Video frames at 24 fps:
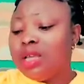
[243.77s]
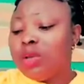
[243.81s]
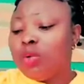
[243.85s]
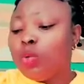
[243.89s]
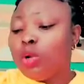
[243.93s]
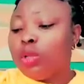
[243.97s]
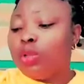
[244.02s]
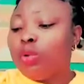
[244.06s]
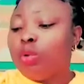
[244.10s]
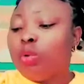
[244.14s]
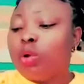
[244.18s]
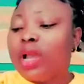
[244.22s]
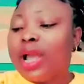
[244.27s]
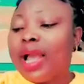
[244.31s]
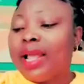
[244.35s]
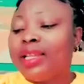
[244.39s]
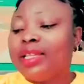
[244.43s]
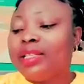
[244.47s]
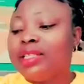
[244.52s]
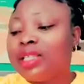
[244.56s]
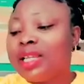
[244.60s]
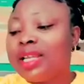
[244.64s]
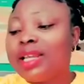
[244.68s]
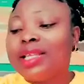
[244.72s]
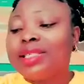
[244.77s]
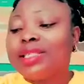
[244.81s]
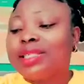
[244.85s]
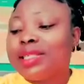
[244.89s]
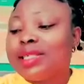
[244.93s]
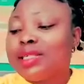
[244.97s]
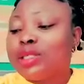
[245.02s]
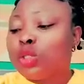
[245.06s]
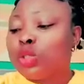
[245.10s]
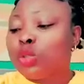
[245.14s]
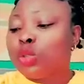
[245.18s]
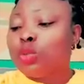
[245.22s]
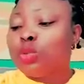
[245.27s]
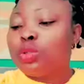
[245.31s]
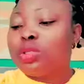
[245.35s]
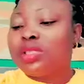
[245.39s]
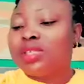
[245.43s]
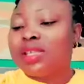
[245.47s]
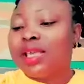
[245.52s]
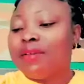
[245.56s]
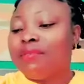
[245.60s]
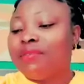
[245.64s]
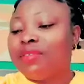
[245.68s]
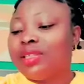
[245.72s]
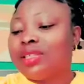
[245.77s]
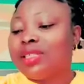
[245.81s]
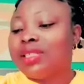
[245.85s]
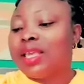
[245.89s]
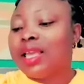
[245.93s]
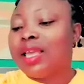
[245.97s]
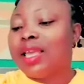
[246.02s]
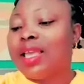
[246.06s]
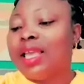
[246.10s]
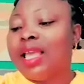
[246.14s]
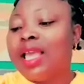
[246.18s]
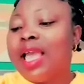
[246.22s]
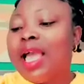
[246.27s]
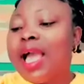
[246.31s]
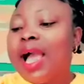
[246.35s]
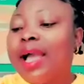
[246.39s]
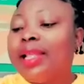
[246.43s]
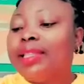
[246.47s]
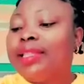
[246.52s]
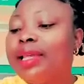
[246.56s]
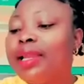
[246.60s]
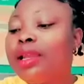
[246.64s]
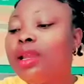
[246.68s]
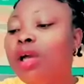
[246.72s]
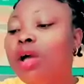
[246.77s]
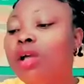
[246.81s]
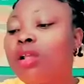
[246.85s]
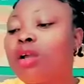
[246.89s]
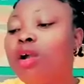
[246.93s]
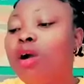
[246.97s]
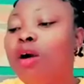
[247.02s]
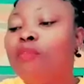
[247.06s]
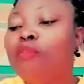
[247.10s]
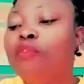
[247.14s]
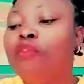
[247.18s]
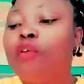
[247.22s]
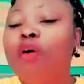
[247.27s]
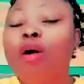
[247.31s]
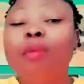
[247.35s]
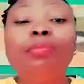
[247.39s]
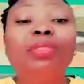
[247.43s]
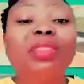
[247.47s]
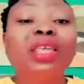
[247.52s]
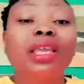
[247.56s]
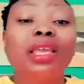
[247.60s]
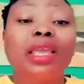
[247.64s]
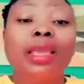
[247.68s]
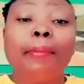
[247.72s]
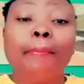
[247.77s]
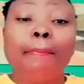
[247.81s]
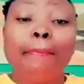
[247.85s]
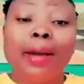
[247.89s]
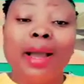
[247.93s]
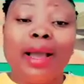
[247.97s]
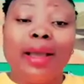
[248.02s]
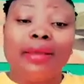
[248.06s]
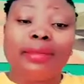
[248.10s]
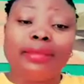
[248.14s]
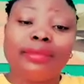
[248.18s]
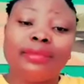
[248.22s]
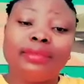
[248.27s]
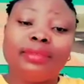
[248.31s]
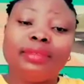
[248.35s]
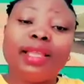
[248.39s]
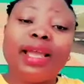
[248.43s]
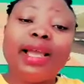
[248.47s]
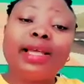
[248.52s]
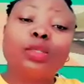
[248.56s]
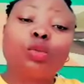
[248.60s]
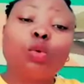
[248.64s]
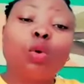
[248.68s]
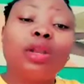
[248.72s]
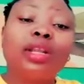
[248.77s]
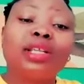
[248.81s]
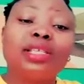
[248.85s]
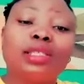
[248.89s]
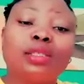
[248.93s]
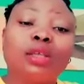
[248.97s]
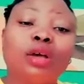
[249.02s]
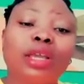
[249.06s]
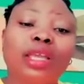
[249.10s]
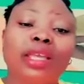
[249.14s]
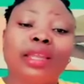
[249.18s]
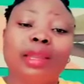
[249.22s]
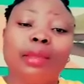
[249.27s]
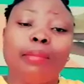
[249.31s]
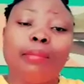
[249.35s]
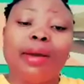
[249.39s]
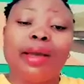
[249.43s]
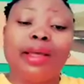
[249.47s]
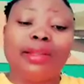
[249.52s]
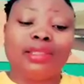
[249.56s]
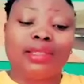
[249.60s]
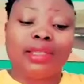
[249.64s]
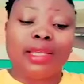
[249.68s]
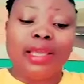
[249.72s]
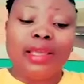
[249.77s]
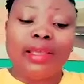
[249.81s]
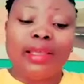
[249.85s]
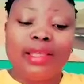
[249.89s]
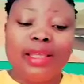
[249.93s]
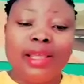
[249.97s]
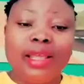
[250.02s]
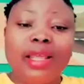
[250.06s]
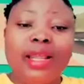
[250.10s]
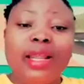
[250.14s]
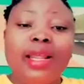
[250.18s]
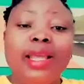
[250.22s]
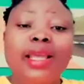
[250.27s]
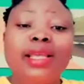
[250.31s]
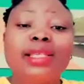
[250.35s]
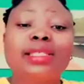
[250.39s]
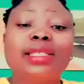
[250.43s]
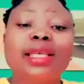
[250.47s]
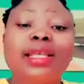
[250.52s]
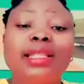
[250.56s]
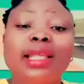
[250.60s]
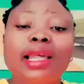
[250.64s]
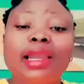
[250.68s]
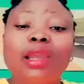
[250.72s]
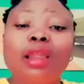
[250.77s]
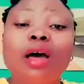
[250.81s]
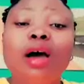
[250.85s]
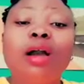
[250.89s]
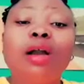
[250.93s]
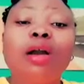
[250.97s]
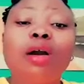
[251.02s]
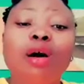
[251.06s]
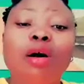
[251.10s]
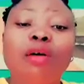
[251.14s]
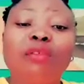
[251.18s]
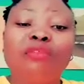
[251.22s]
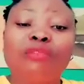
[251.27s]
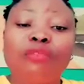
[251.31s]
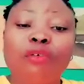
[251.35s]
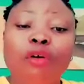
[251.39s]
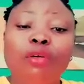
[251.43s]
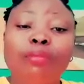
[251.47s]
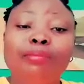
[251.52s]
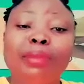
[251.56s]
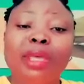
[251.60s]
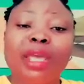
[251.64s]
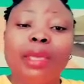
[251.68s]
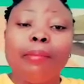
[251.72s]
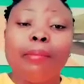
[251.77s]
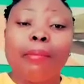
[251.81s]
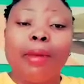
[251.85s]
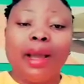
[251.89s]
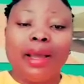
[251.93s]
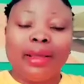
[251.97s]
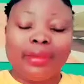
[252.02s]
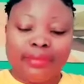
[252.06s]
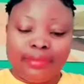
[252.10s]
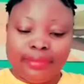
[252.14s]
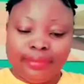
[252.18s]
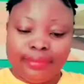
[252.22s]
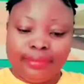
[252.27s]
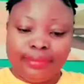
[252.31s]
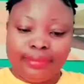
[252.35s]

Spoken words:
When you look at the Genesis 2:7, say, and the Lord God formed a man. That is what it's talking about here. It said the Lord God formed a man